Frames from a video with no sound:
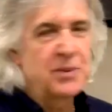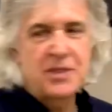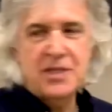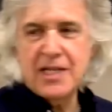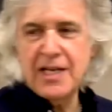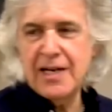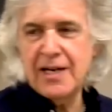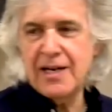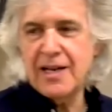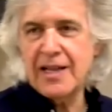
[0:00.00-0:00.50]

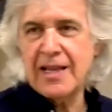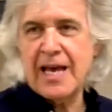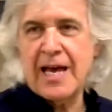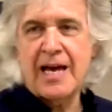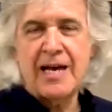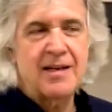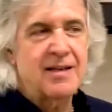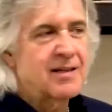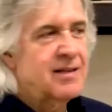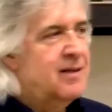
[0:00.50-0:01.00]
patina to
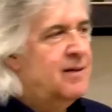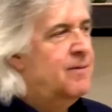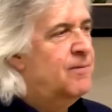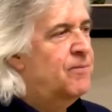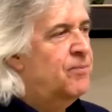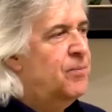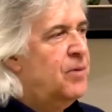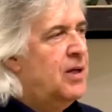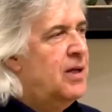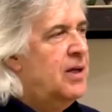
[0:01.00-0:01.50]
that
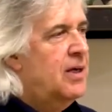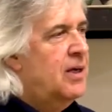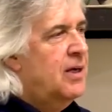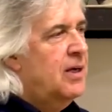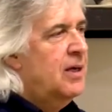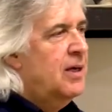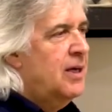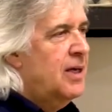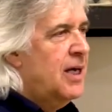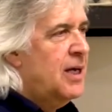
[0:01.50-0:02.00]

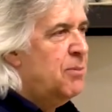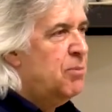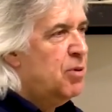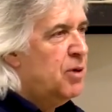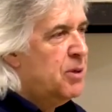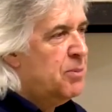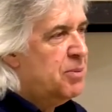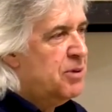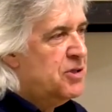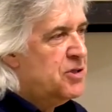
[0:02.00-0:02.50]
and
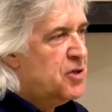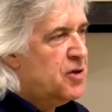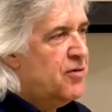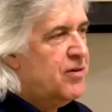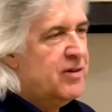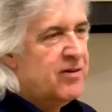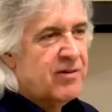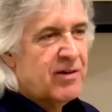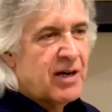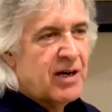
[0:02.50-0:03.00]
put a
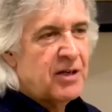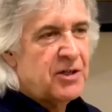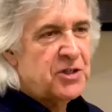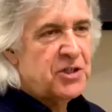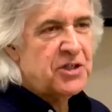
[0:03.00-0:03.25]
preservative on it,